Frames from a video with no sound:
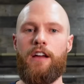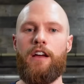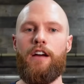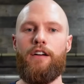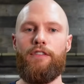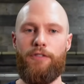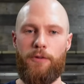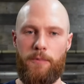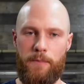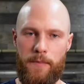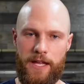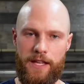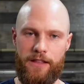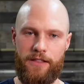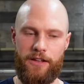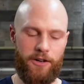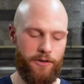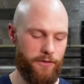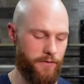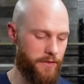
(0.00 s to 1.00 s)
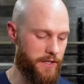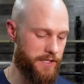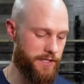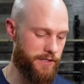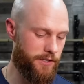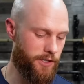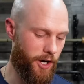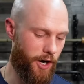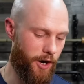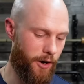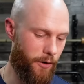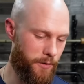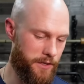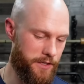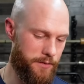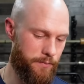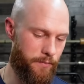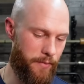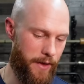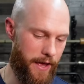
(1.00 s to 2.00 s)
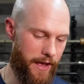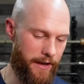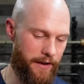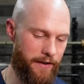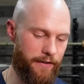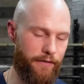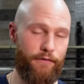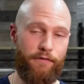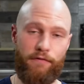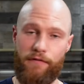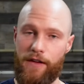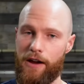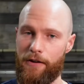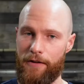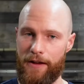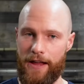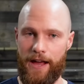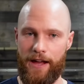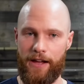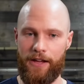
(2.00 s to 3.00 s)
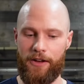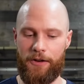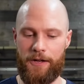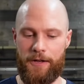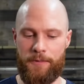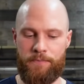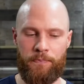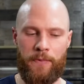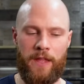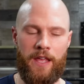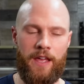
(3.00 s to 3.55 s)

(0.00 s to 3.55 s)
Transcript: For me though, this has always been very accurate.